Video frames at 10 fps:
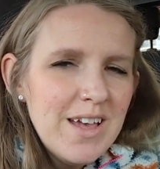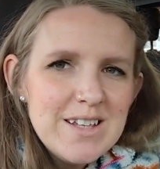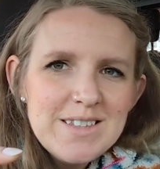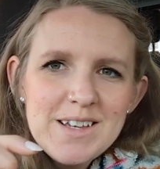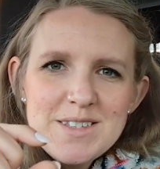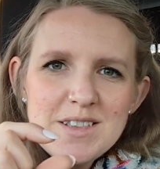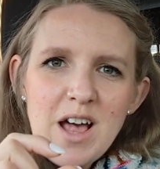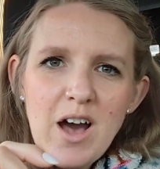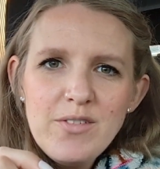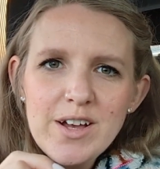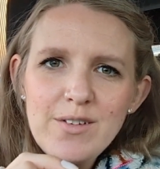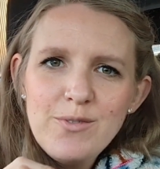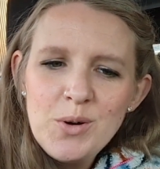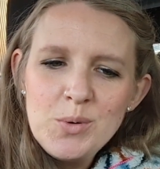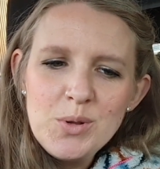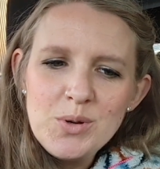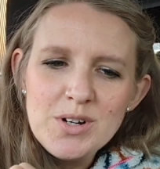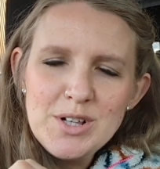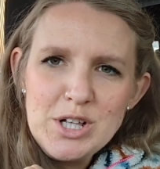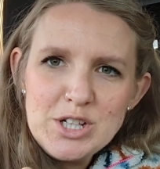it's like Slavic
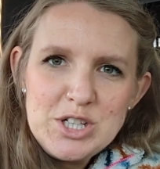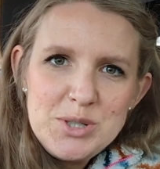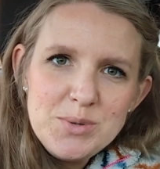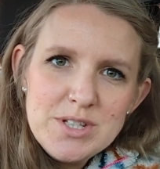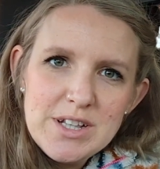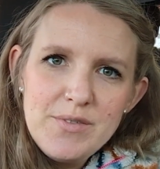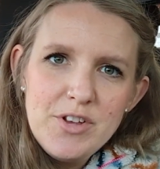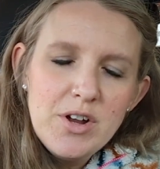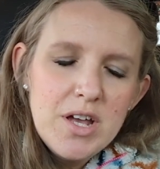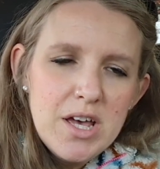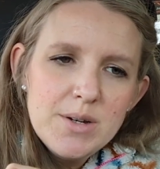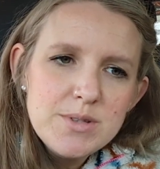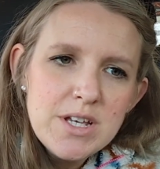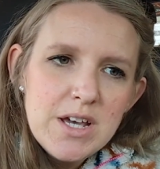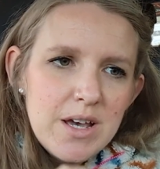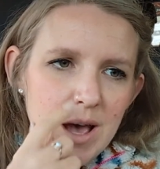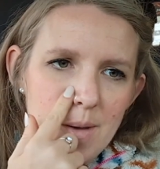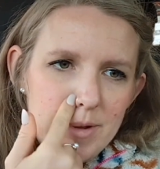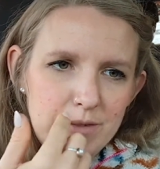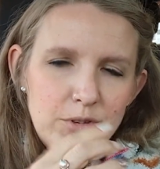folklore, little dudes that live in your house.
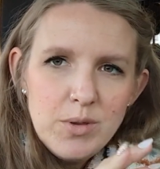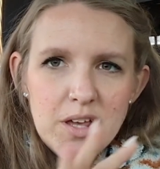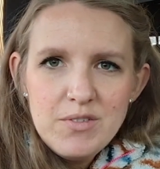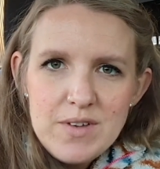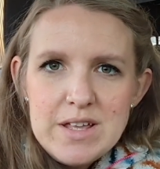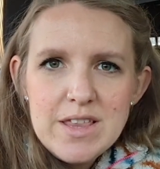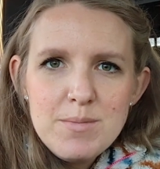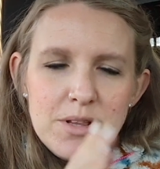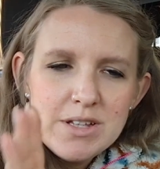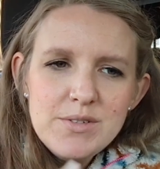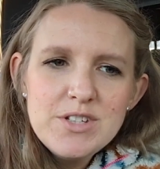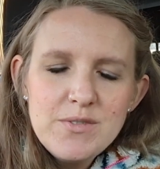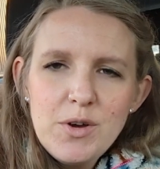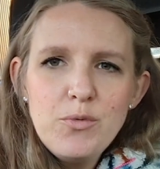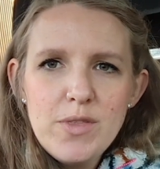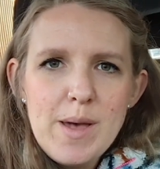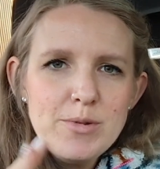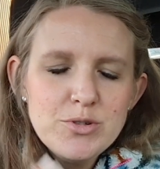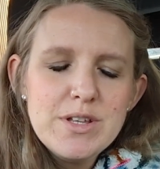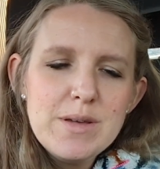And if you like feed them and leave stuff out for them
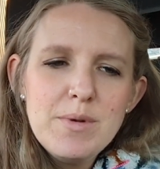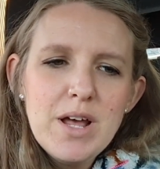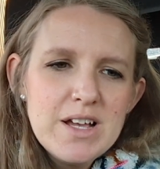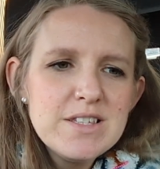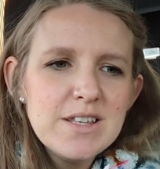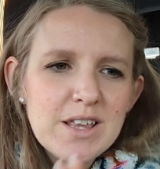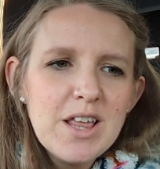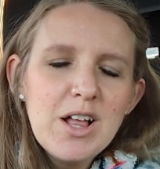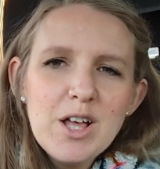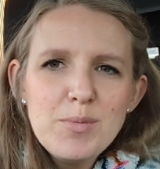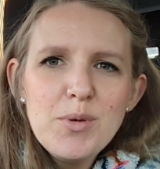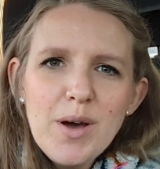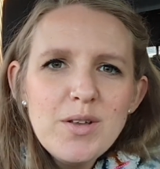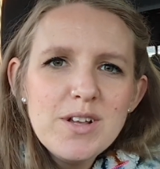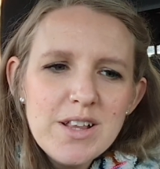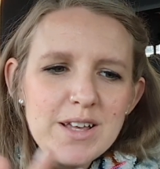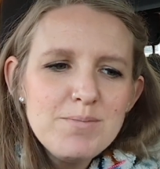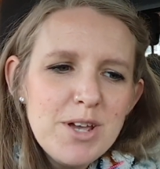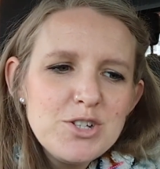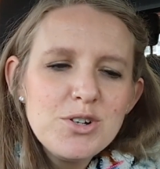and treat them nice, like they'll help you out. They'll like
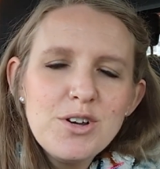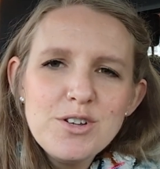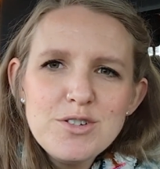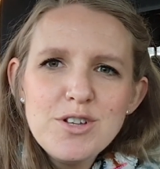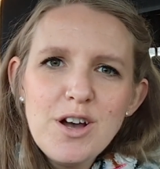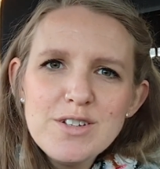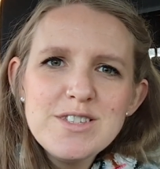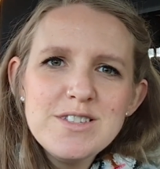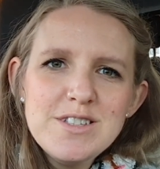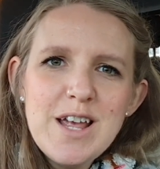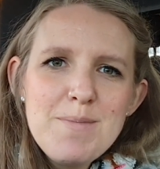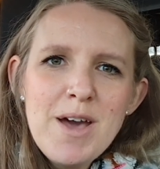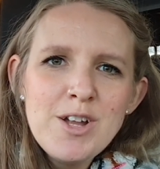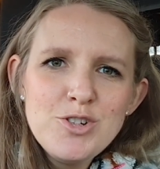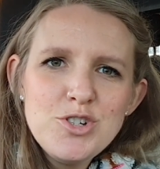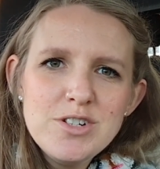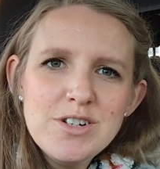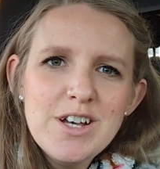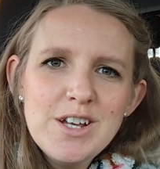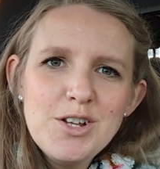make sure all your socks stay matched,
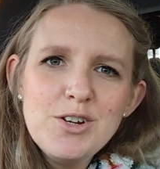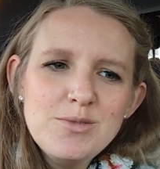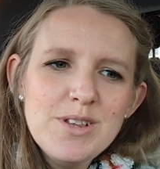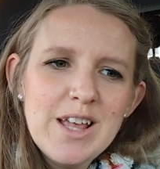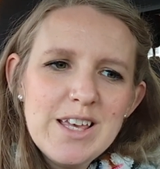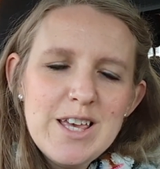you know, and like